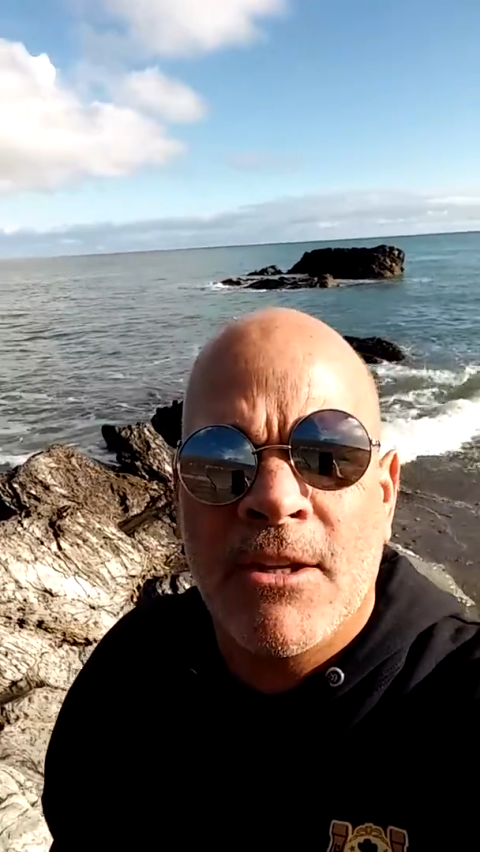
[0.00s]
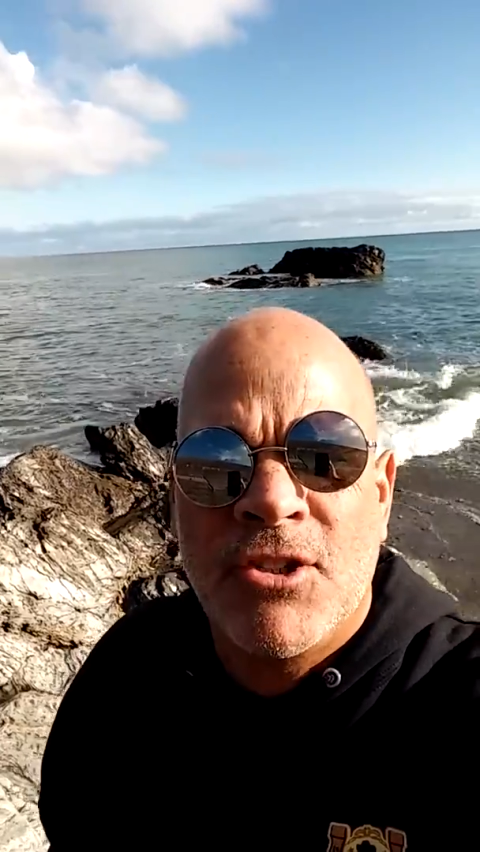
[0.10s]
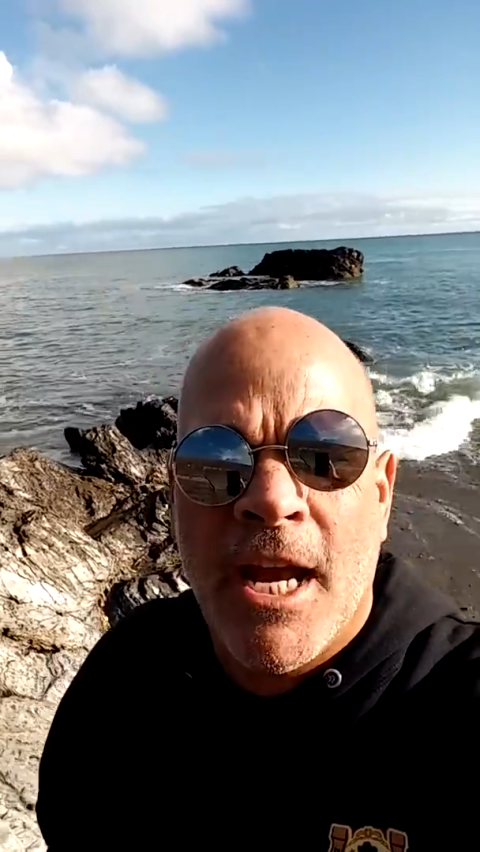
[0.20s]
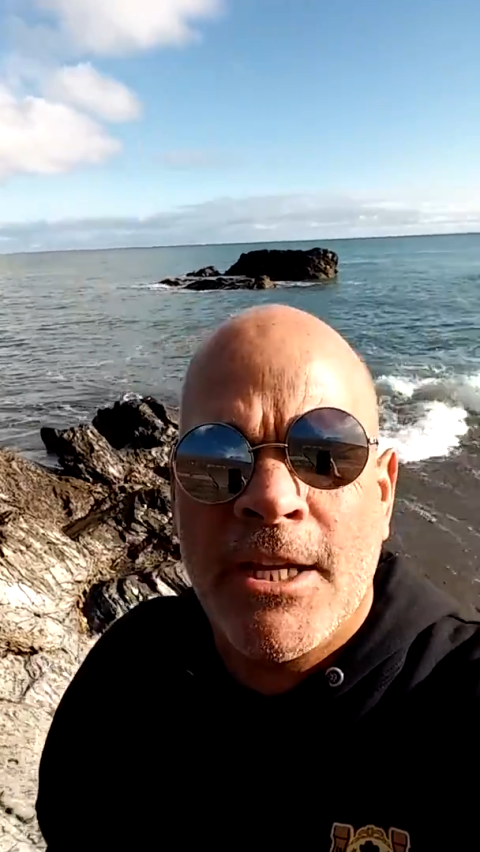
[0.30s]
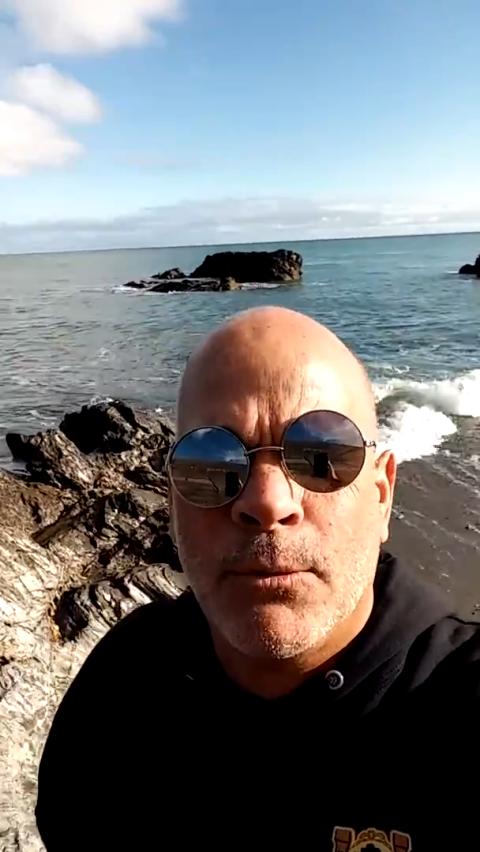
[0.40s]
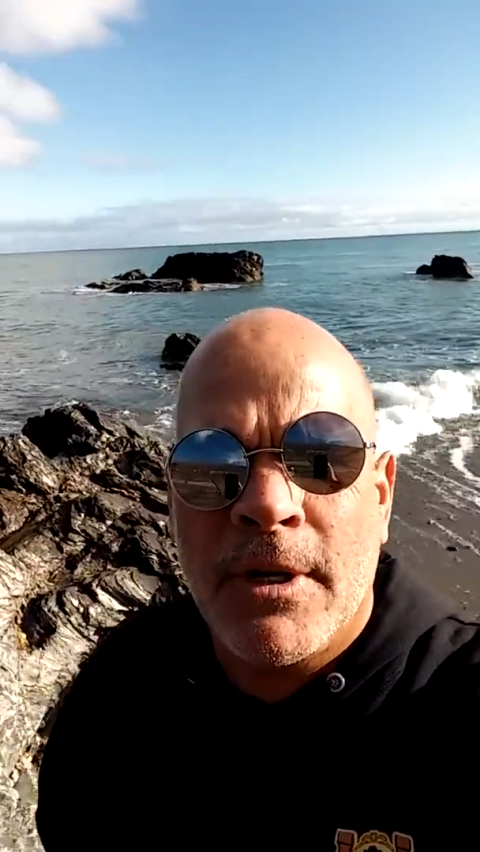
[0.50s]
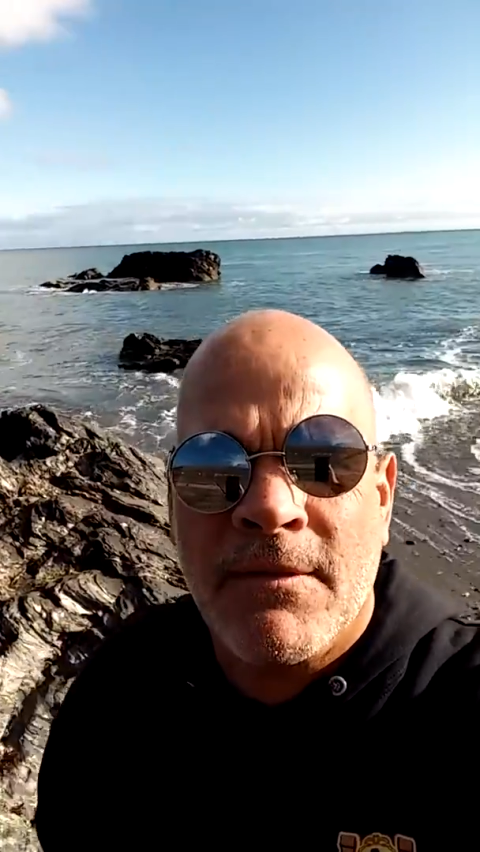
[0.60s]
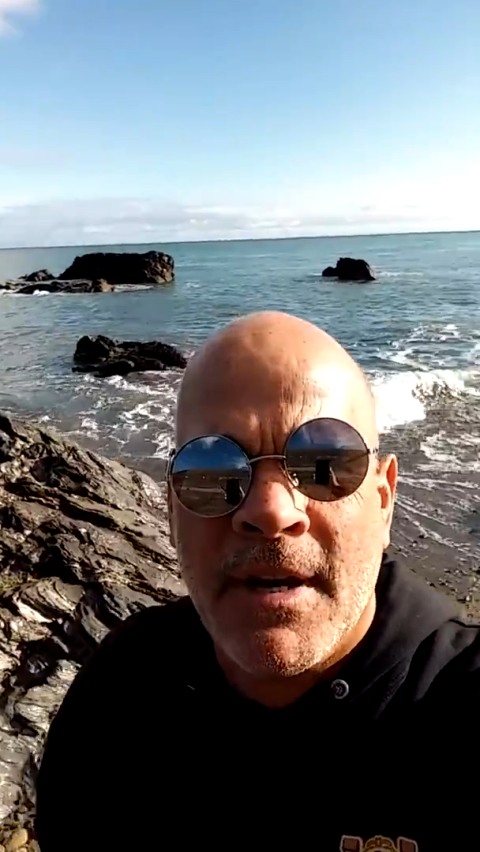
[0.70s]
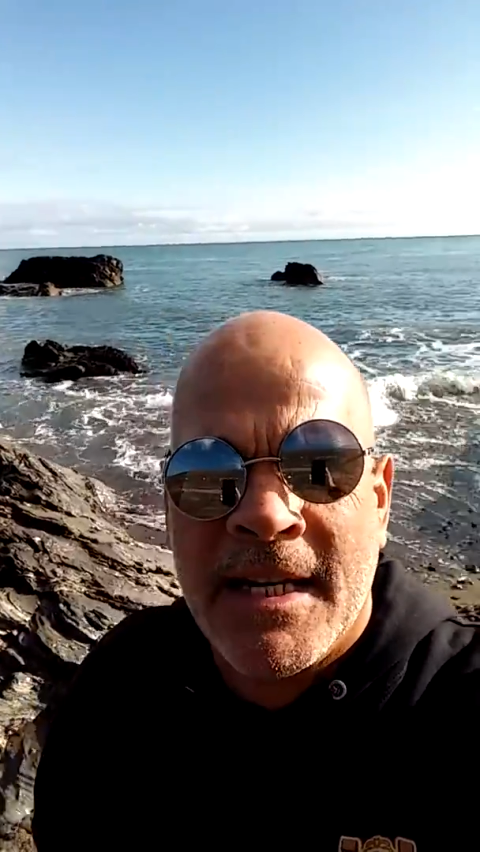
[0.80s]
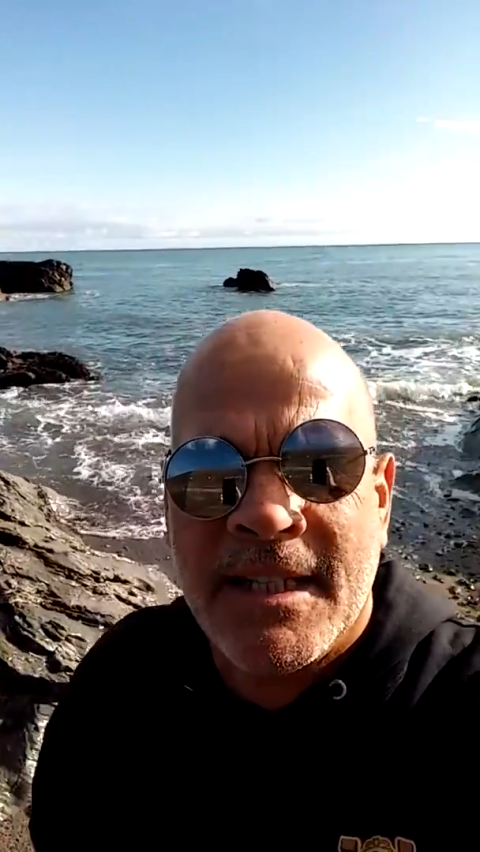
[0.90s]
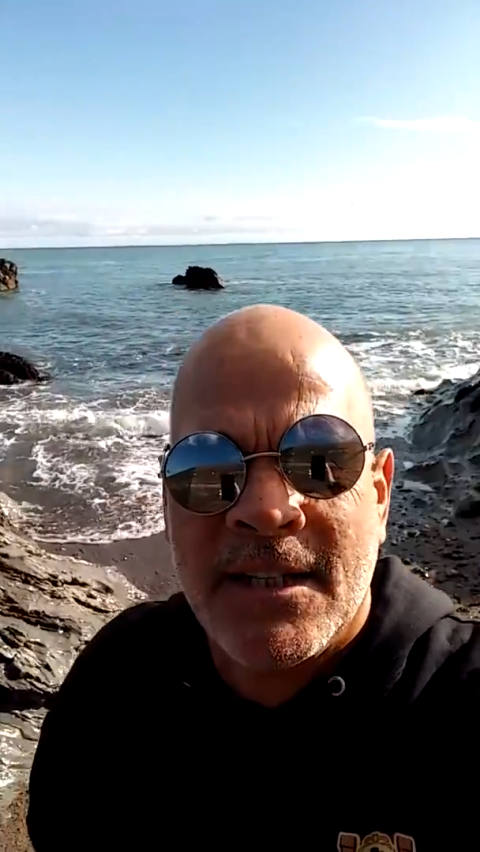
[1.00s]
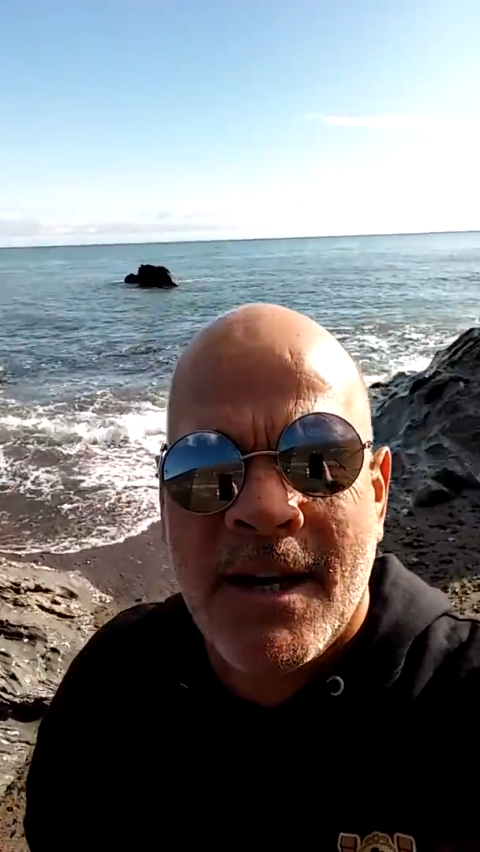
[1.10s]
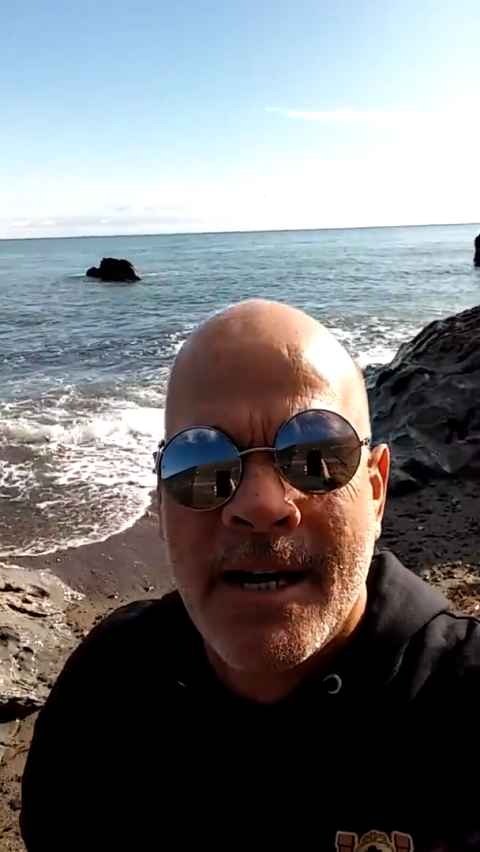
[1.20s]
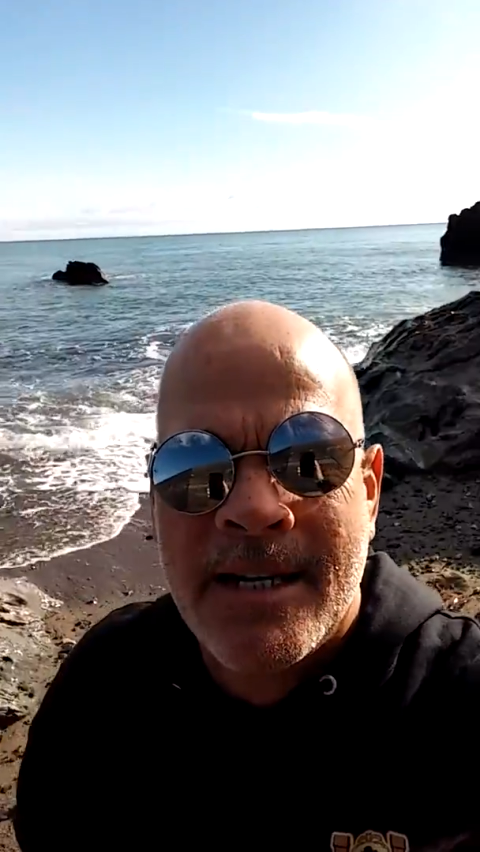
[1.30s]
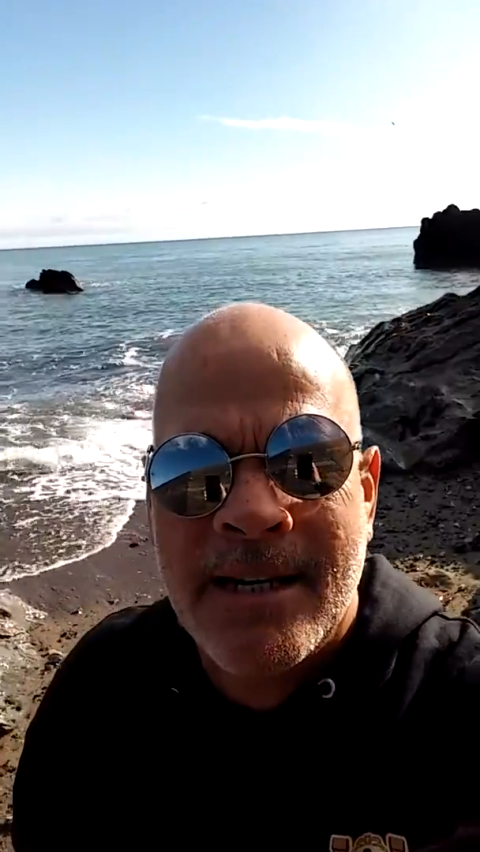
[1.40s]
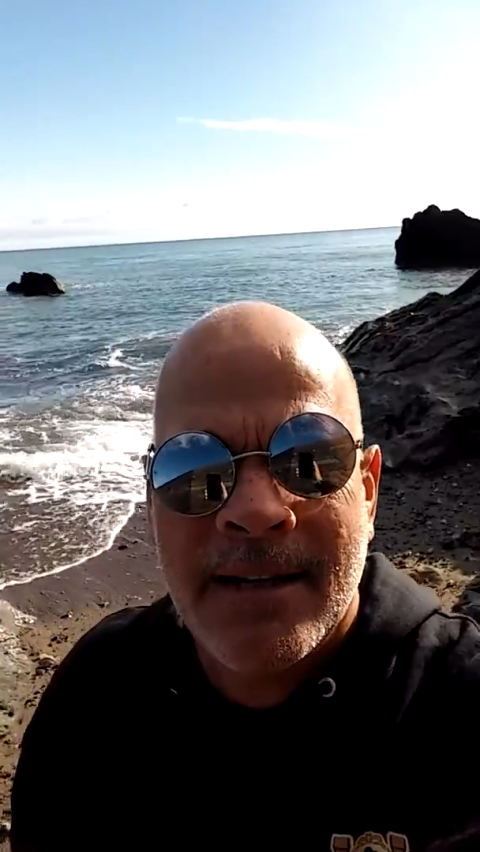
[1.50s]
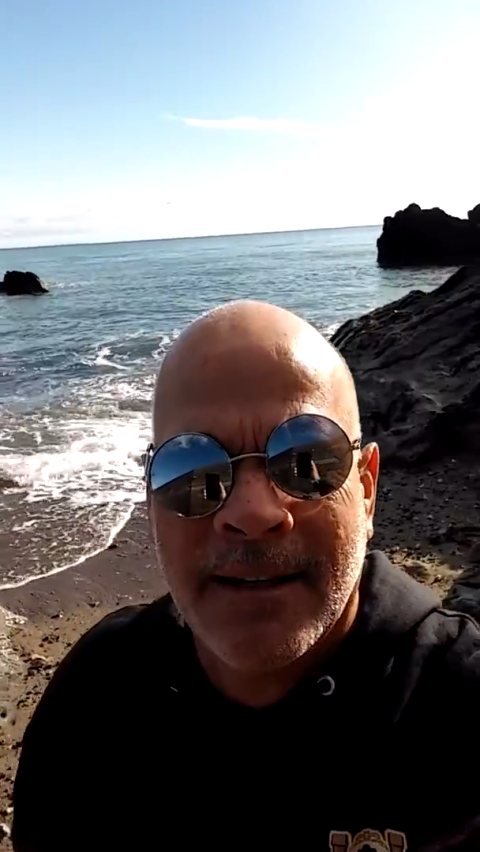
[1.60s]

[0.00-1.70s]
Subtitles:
January of 1990.